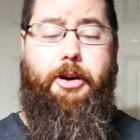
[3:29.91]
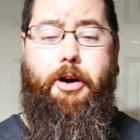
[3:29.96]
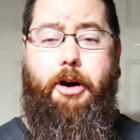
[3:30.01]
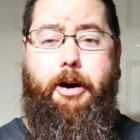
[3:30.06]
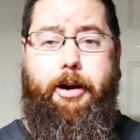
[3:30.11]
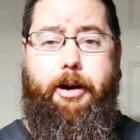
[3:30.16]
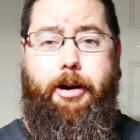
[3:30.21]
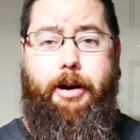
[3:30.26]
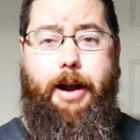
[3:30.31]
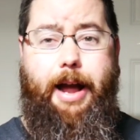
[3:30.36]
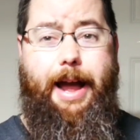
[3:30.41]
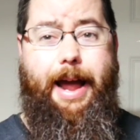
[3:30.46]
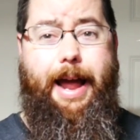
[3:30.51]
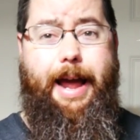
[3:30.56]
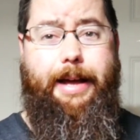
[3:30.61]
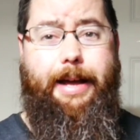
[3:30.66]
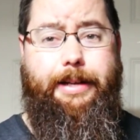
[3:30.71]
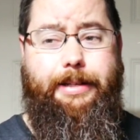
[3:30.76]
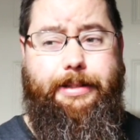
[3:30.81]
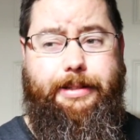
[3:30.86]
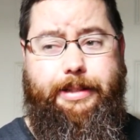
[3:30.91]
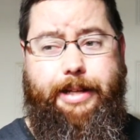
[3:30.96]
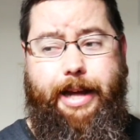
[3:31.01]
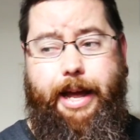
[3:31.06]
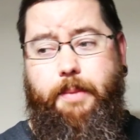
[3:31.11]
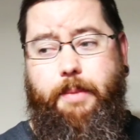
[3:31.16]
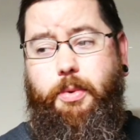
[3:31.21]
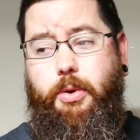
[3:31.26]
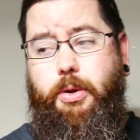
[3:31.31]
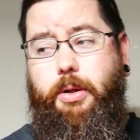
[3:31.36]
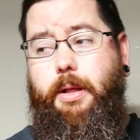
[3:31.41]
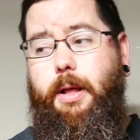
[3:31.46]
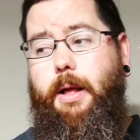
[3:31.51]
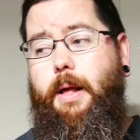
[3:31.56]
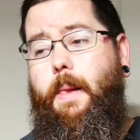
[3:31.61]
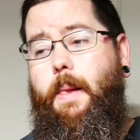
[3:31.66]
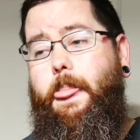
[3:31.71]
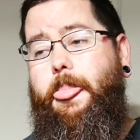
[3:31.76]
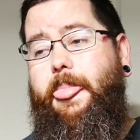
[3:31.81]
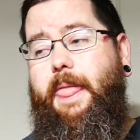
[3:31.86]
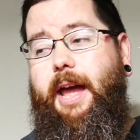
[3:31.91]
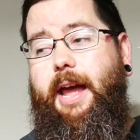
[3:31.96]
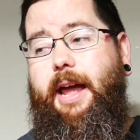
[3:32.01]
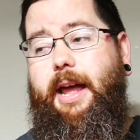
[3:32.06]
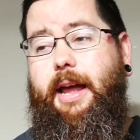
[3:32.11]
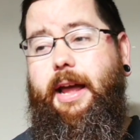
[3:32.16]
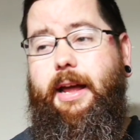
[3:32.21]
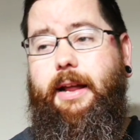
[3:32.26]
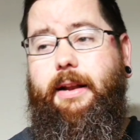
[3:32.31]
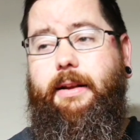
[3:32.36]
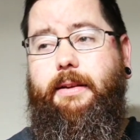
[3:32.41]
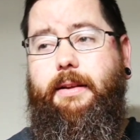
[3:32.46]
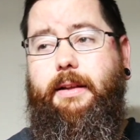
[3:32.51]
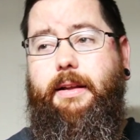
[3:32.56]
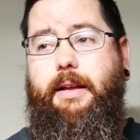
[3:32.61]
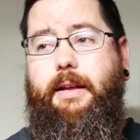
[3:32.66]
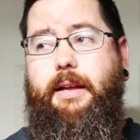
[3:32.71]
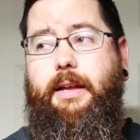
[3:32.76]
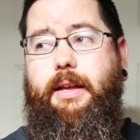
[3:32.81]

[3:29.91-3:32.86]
caught our eye at his table, and